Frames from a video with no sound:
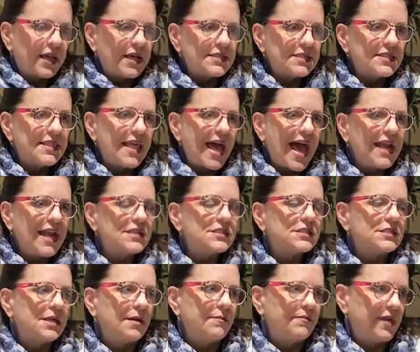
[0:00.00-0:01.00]
because that
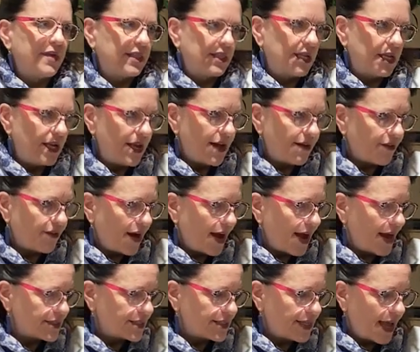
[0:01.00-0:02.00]
is something that never
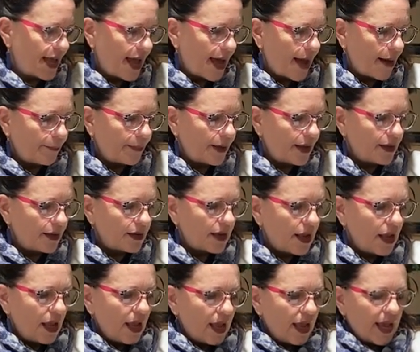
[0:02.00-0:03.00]
has to happen.
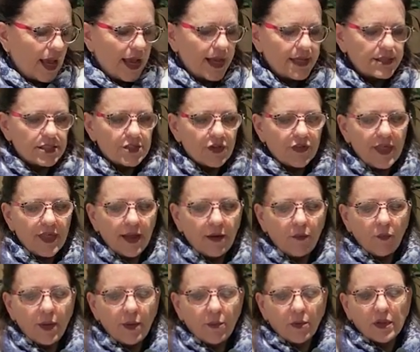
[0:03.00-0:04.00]
And so
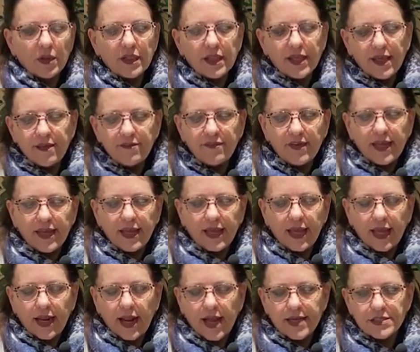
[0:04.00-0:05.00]
then we were
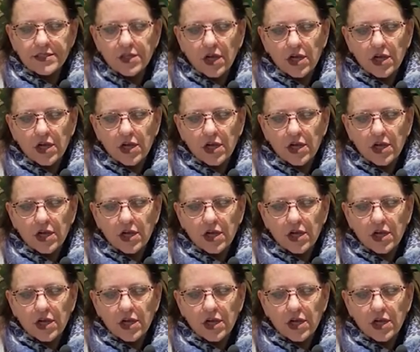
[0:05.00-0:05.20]
leaving, and I